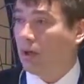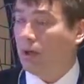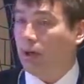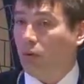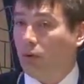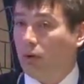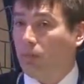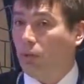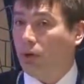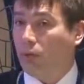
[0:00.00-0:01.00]

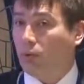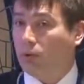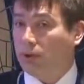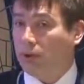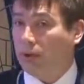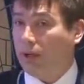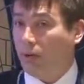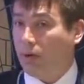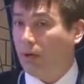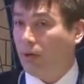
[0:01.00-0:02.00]
Bony walls in
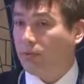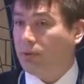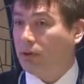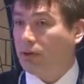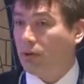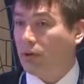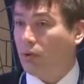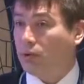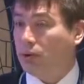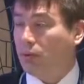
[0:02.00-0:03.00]
area of natural
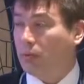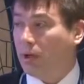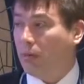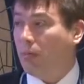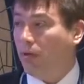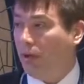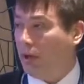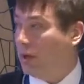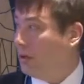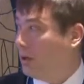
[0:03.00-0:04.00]
ostium can be
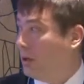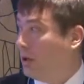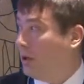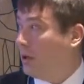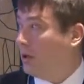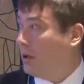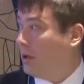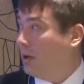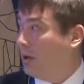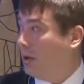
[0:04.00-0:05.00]
thick. In
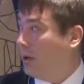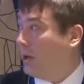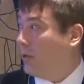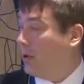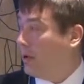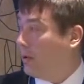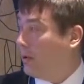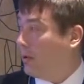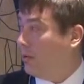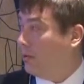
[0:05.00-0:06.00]
area
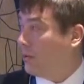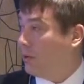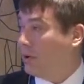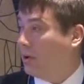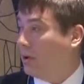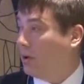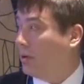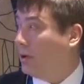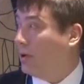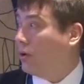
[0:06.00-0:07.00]
of
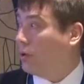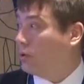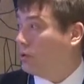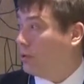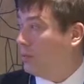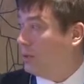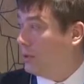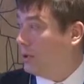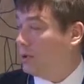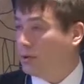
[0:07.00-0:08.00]
rostrum,
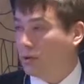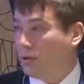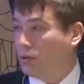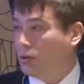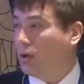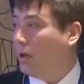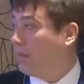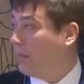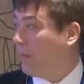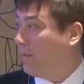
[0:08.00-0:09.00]
it's usually
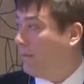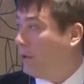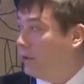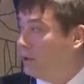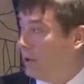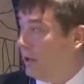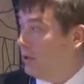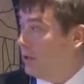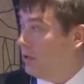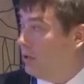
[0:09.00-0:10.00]
very thin.
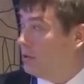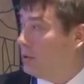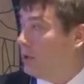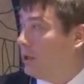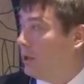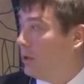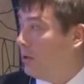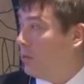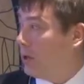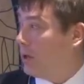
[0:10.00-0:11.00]
And you see here,
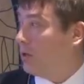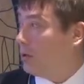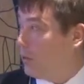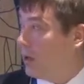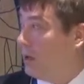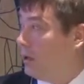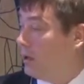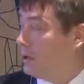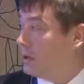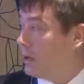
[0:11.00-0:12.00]
we are already
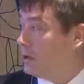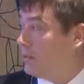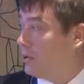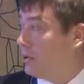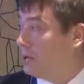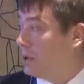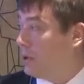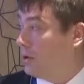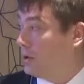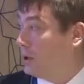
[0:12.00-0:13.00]
inside sphenoid
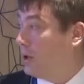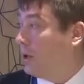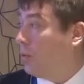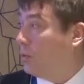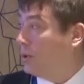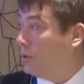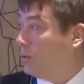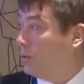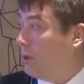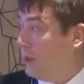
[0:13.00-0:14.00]
sinus,
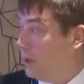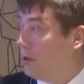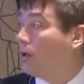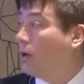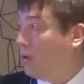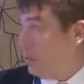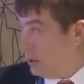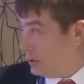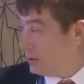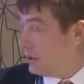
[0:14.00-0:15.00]
without bleeding,
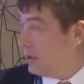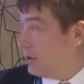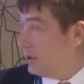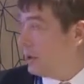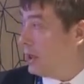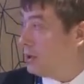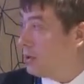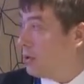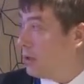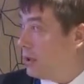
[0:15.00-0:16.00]
with nice
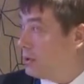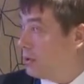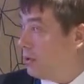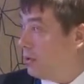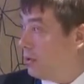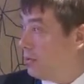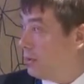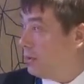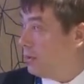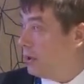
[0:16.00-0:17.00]
correction of
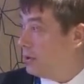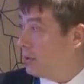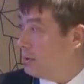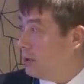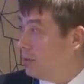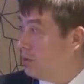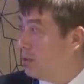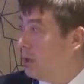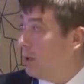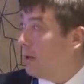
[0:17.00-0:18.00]
nasal septum.